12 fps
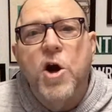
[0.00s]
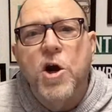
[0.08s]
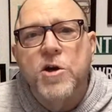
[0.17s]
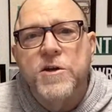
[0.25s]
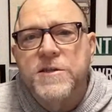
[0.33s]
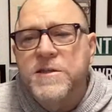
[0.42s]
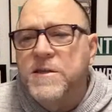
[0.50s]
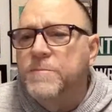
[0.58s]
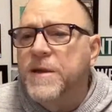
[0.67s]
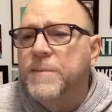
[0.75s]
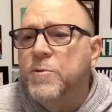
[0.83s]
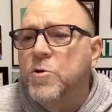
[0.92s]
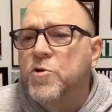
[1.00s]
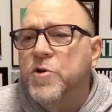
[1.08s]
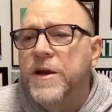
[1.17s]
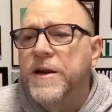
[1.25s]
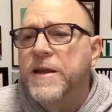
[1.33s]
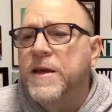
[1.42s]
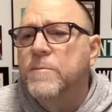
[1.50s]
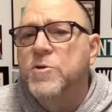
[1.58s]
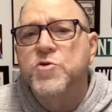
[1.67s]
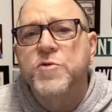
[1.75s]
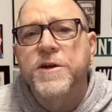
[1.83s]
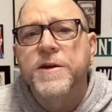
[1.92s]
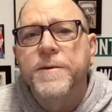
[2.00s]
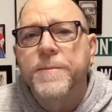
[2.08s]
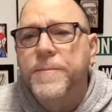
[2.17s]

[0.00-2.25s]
artists and people creating imagery?